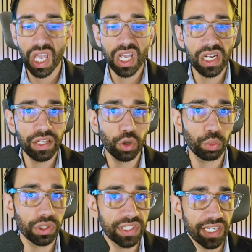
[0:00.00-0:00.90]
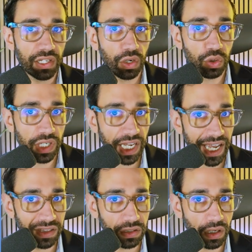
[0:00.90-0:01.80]
Legal will take a look
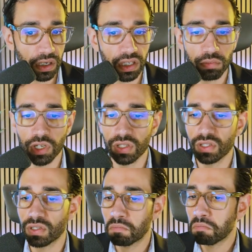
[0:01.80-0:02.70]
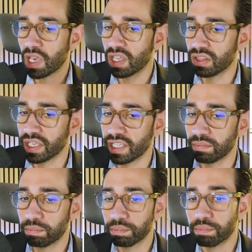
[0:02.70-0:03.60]
at the document and
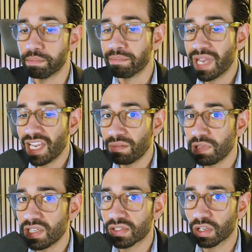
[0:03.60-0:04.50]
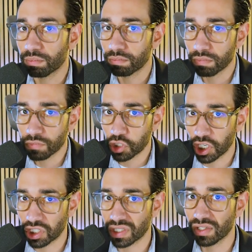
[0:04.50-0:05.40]
then maybe some
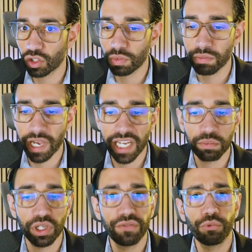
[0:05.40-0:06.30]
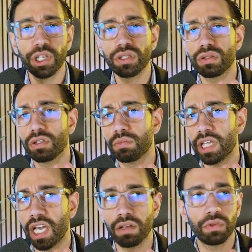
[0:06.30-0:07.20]
changes need to be made. But if we assume
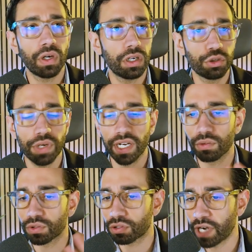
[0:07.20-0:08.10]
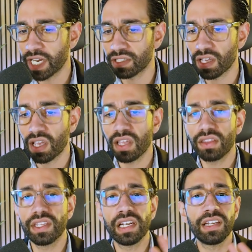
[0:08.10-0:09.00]
that the contract looks great,
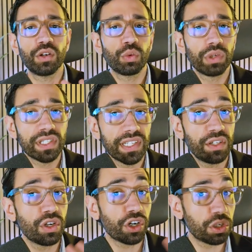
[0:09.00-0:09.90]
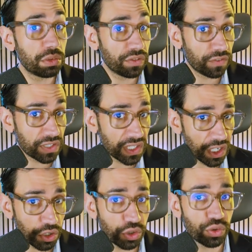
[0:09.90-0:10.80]
then legal will send a document for
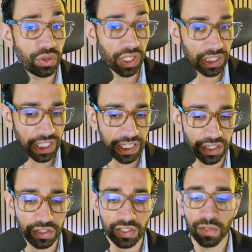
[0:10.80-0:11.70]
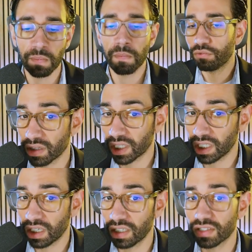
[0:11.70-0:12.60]
signature to the client. If the
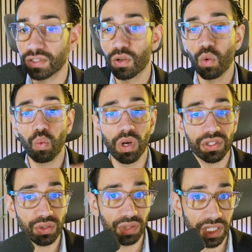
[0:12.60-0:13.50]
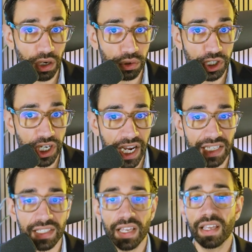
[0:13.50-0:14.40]
client wants to
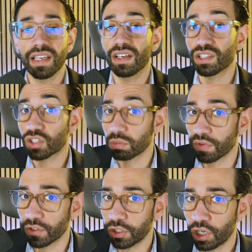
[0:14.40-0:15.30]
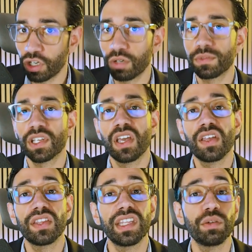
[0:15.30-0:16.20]
negotiate some of the terms,
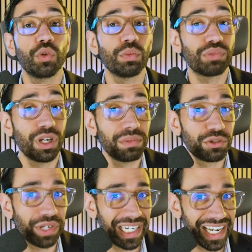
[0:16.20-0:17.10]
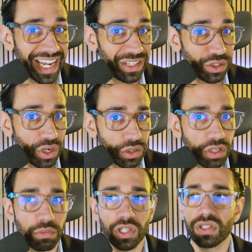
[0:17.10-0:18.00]
then they will probably redline the
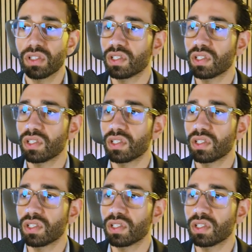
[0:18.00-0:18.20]
document.